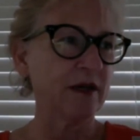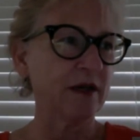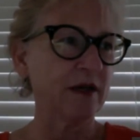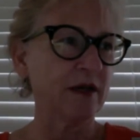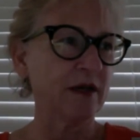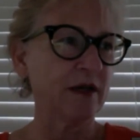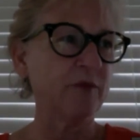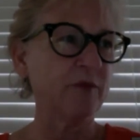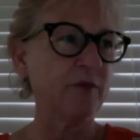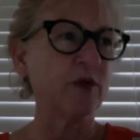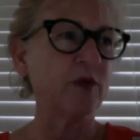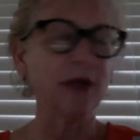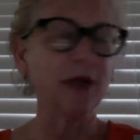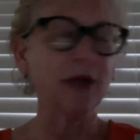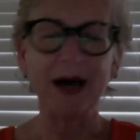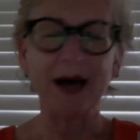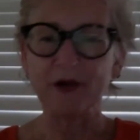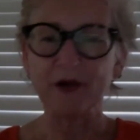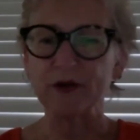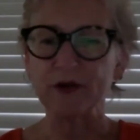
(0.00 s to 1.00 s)

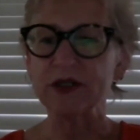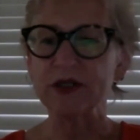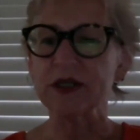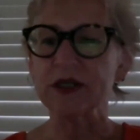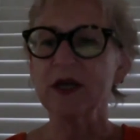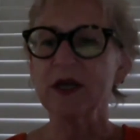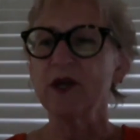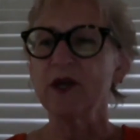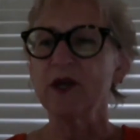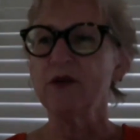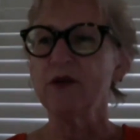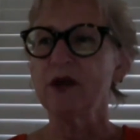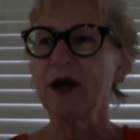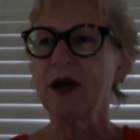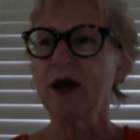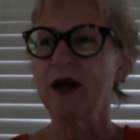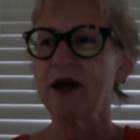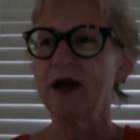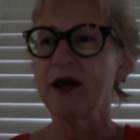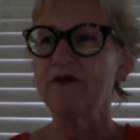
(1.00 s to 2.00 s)
embolados. You
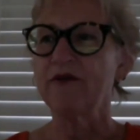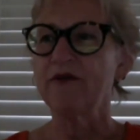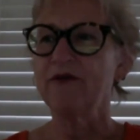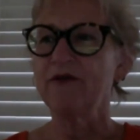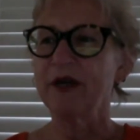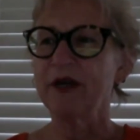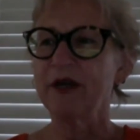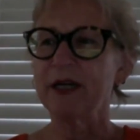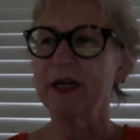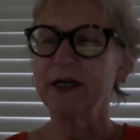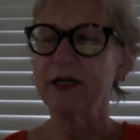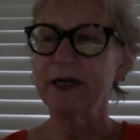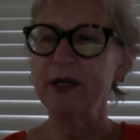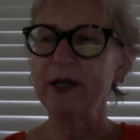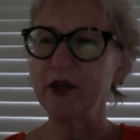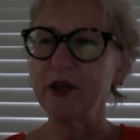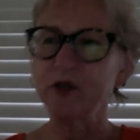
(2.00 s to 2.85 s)
have in